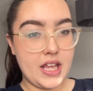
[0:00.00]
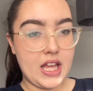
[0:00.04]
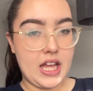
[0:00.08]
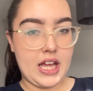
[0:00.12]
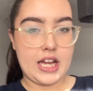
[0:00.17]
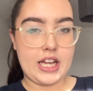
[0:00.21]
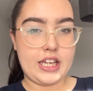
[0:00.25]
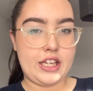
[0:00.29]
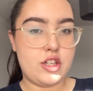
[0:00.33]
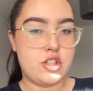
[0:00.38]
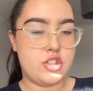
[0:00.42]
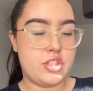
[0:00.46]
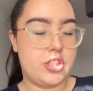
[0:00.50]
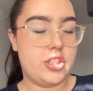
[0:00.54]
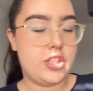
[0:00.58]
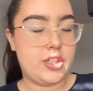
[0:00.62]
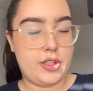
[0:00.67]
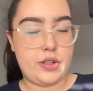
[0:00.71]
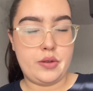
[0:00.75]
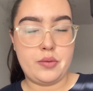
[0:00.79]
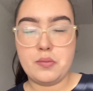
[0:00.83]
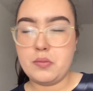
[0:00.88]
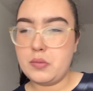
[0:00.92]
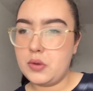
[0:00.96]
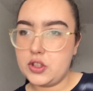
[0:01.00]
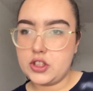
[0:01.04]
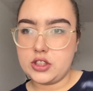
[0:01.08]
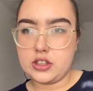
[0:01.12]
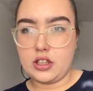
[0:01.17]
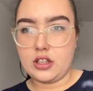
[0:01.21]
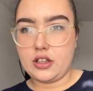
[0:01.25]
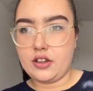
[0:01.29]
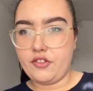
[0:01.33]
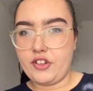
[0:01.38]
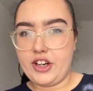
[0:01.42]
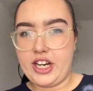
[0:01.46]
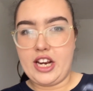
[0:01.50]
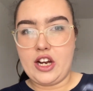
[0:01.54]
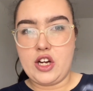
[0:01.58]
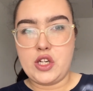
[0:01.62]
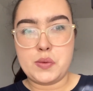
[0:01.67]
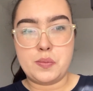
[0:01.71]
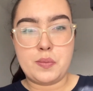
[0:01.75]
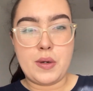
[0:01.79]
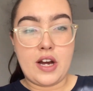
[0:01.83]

I usually do much longer videos,